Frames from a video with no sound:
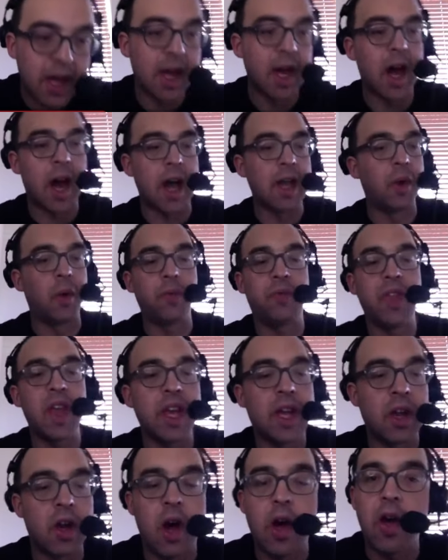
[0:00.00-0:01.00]
I don't
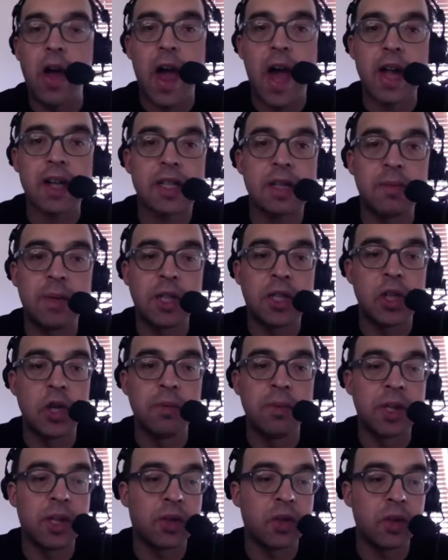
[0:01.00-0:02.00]
think it all has to be doom
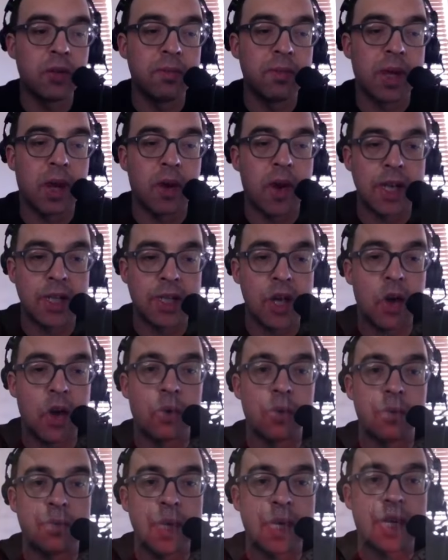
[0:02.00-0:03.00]
and gloom here. I don't,
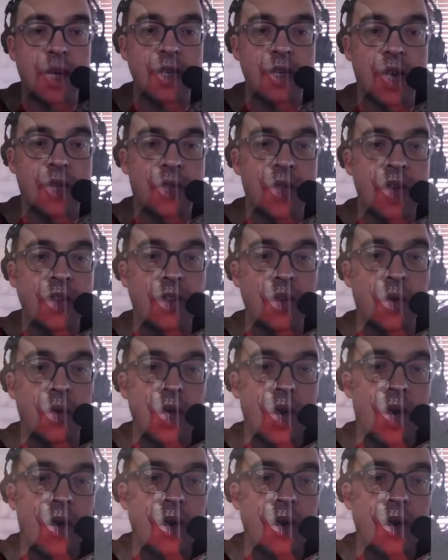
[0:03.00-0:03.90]
because I think that we are